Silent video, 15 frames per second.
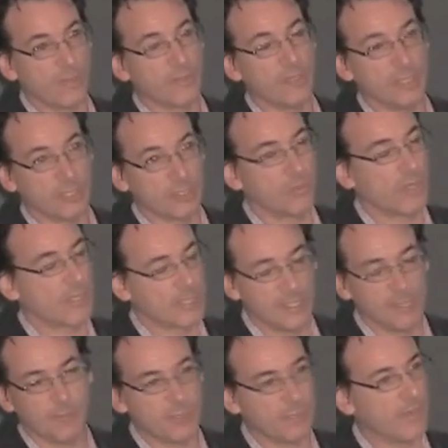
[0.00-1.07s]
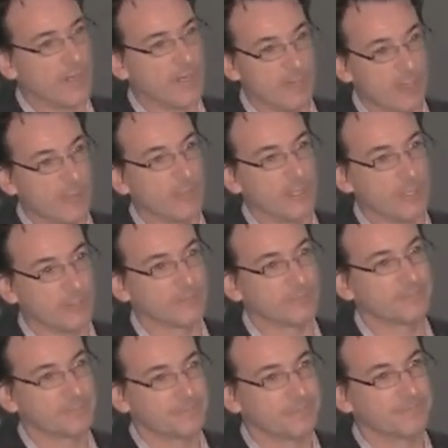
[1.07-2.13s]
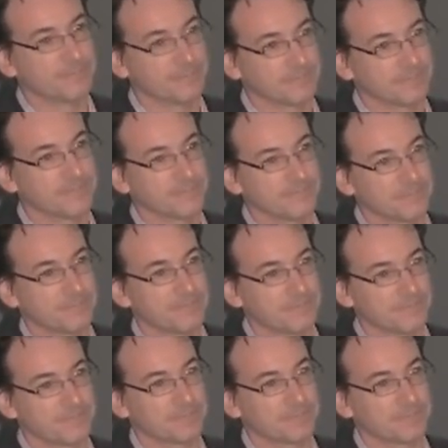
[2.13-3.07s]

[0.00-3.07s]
I think it's worth to look into both things. We're still pretty far, in my